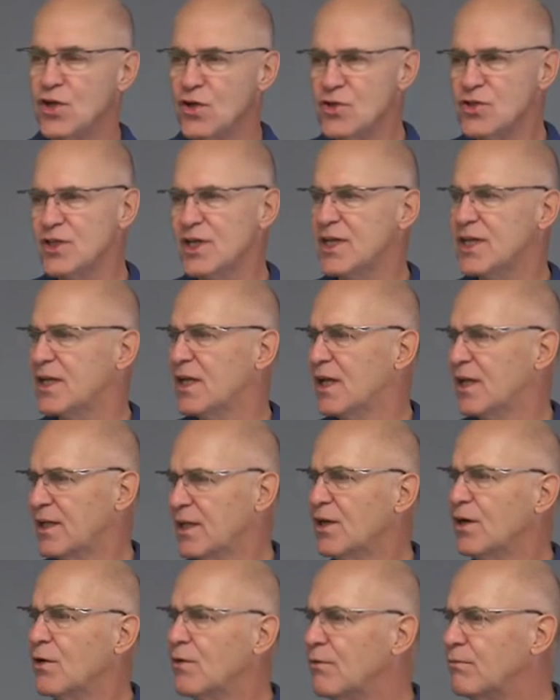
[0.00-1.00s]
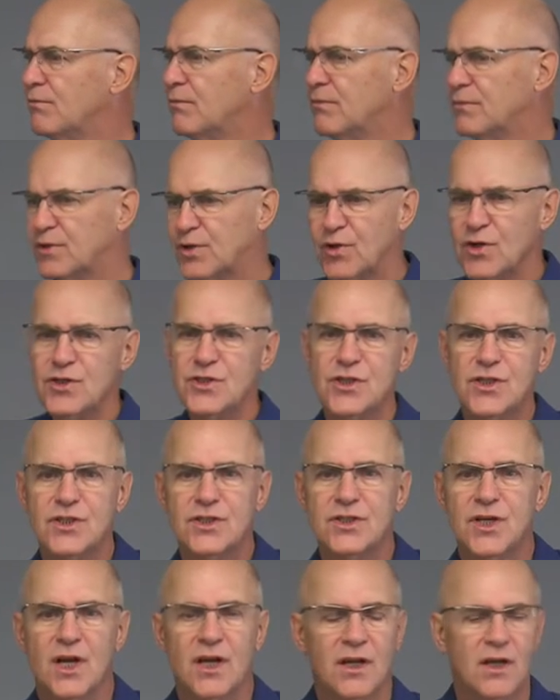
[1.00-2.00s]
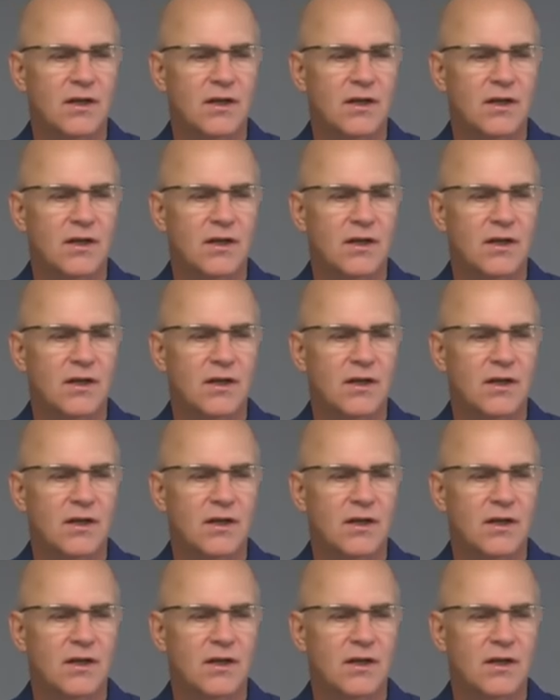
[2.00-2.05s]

Usually, you know, Christians,